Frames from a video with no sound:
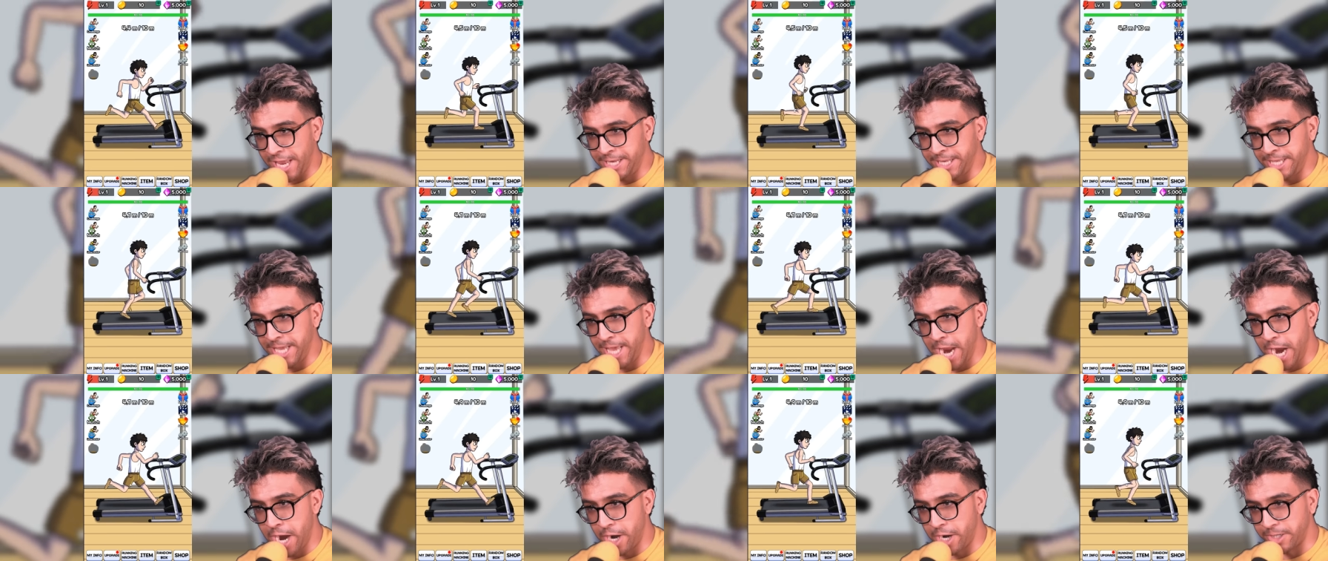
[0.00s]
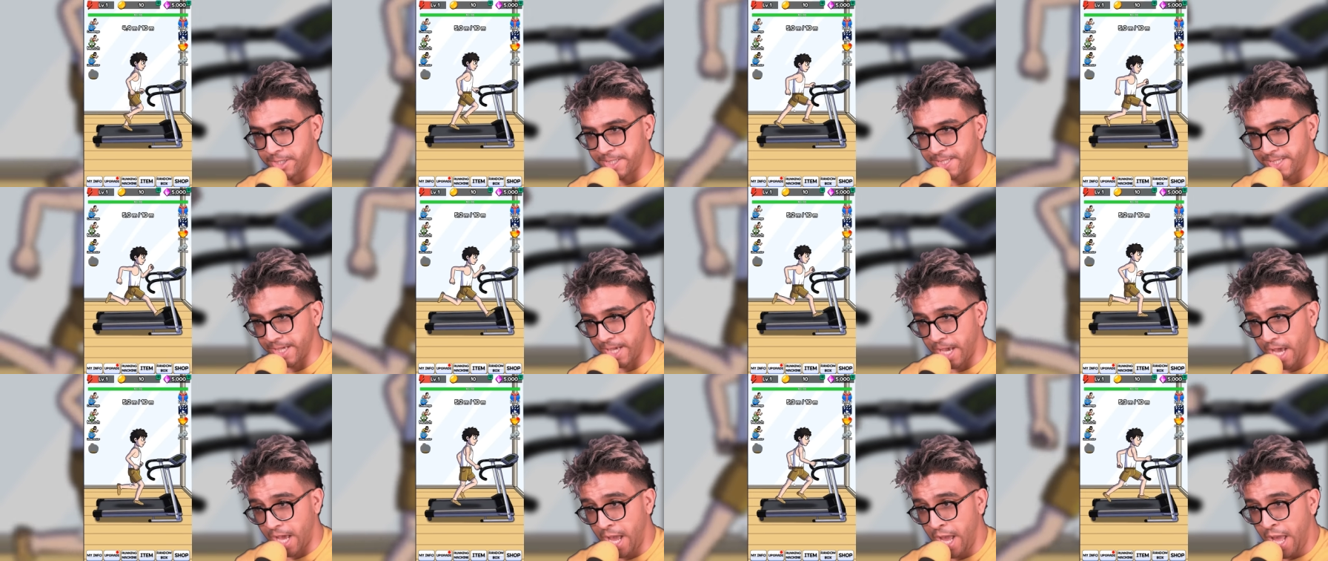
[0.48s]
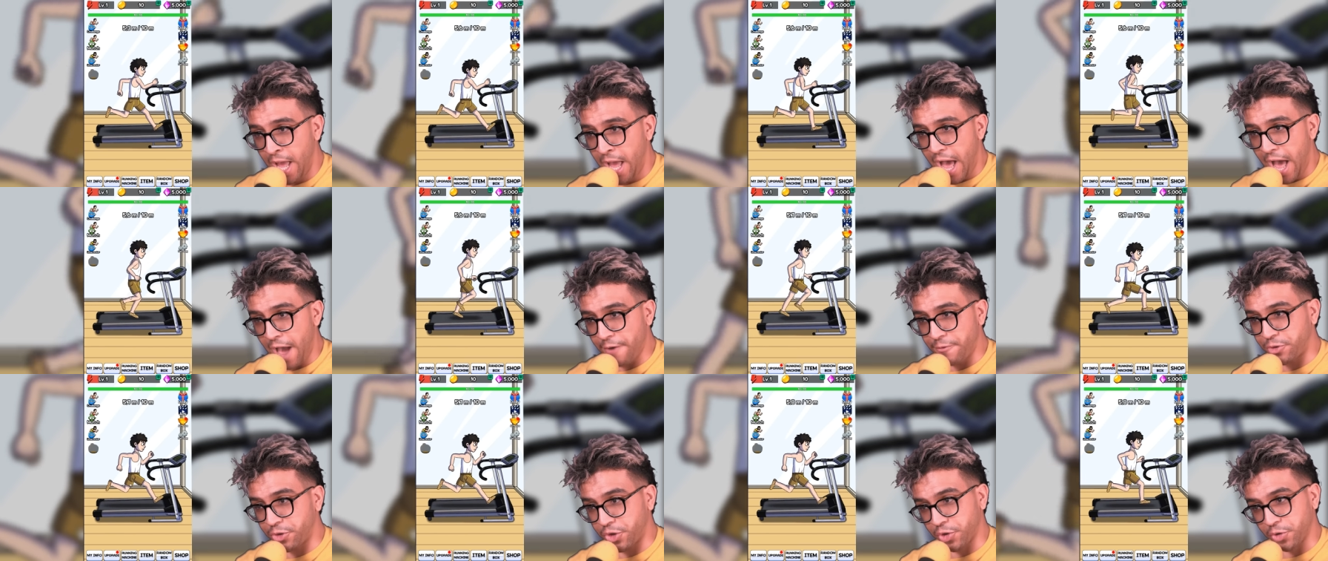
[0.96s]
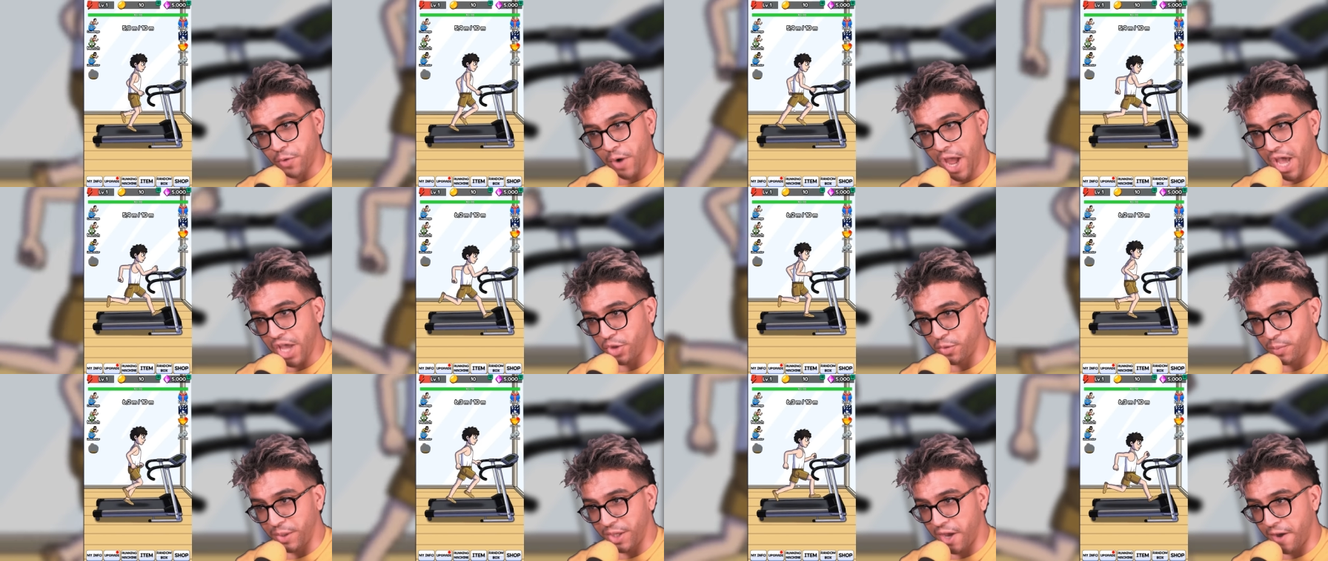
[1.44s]
years. I've tried
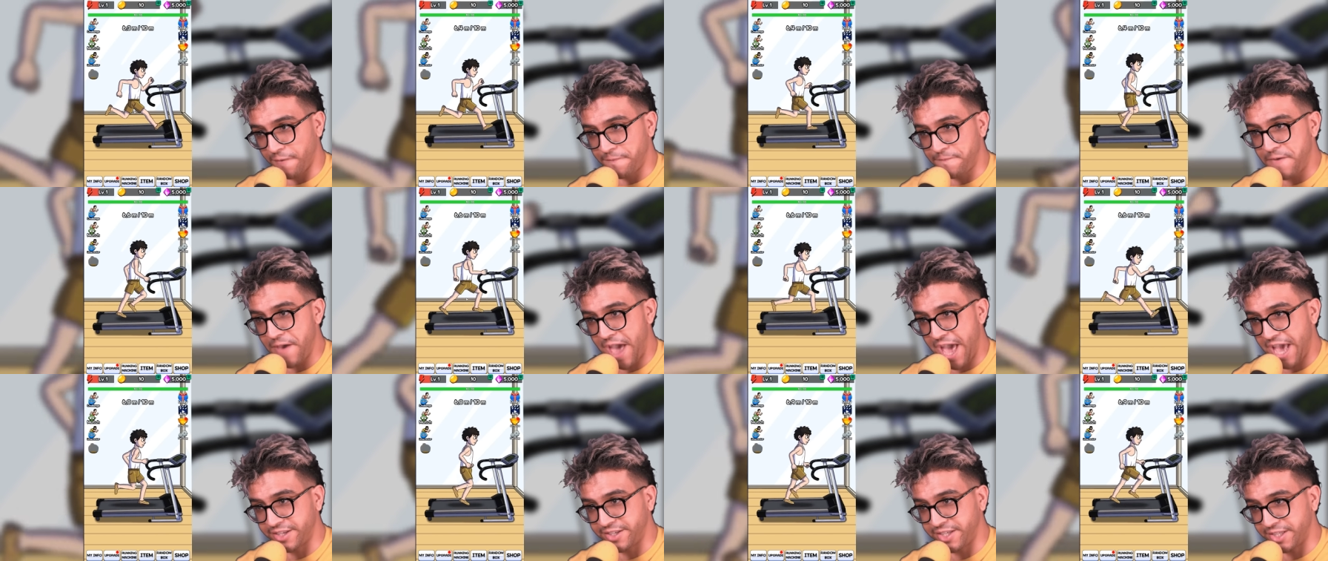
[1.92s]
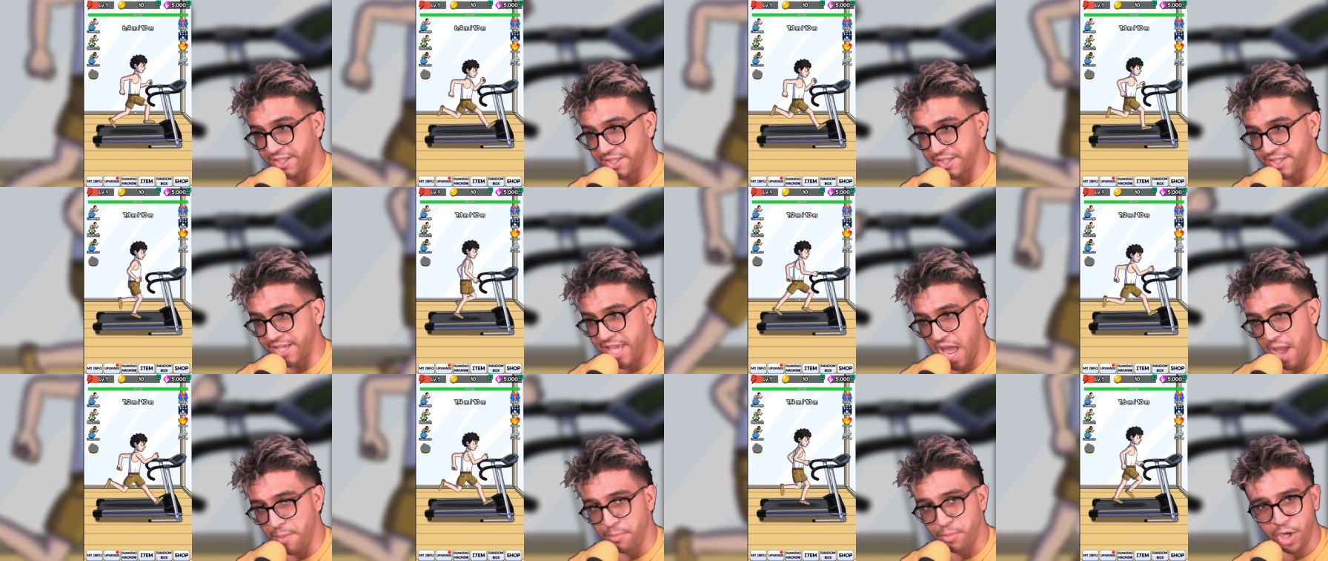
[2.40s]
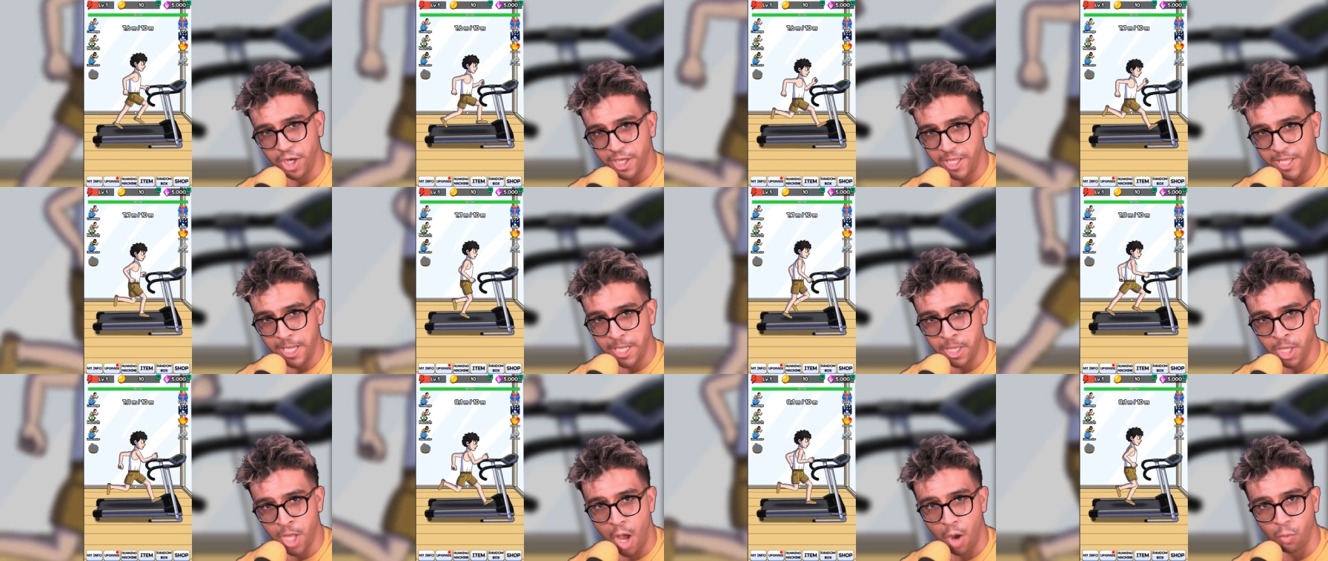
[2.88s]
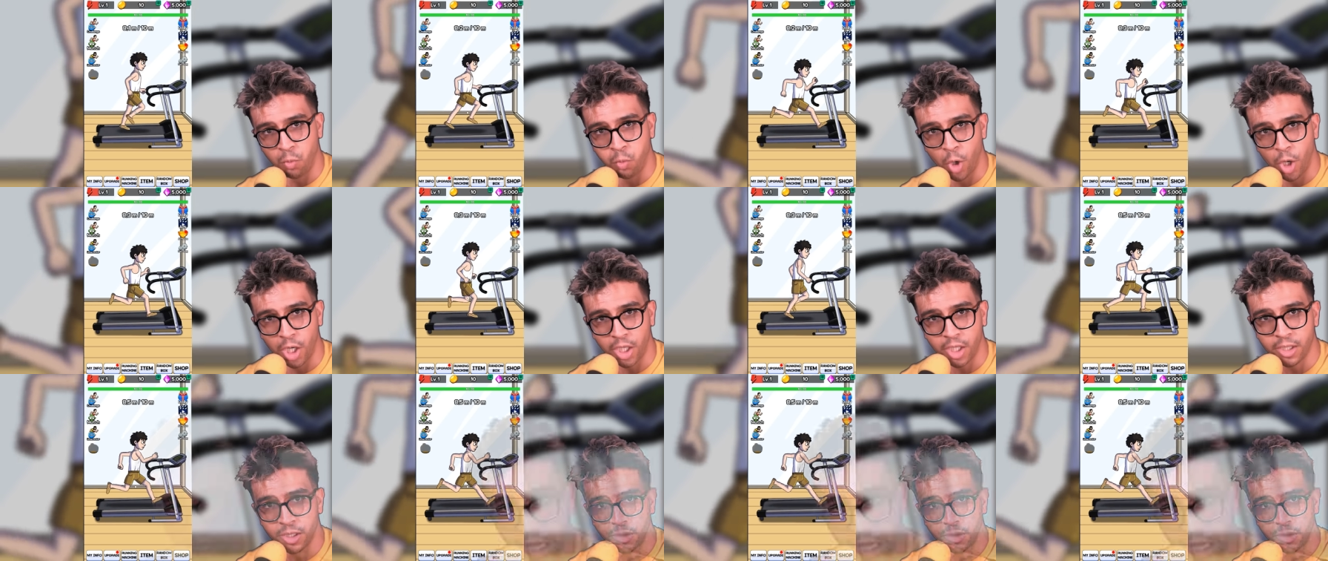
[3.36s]
to become fast in this game, but it did not work.